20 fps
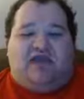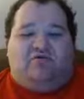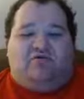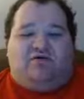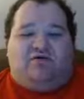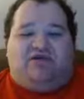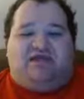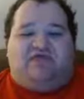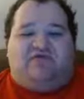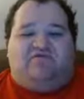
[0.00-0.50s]

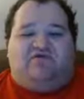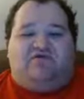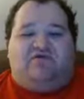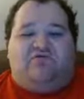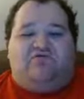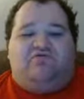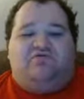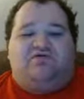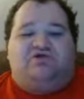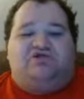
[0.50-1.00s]
I will
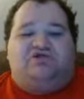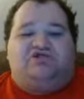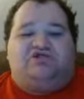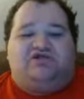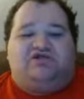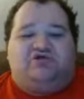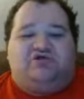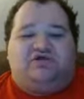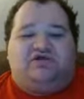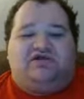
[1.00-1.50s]
give you
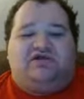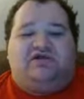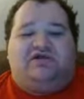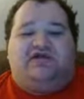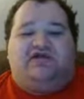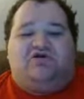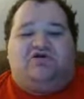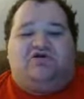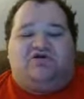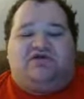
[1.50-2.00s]

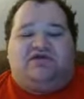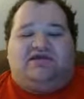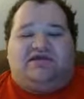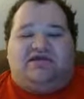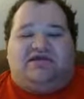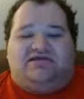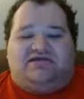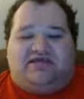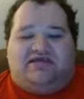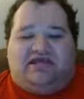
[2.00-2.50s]
turkey
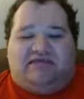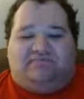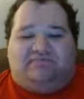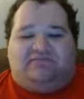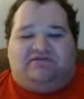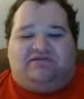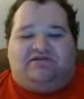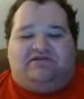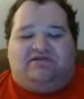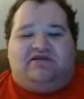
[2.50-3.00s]
cooking
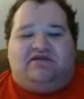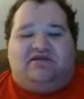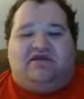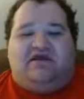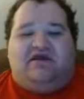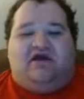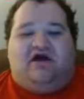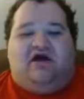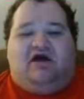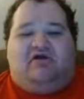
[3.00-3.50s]
tips.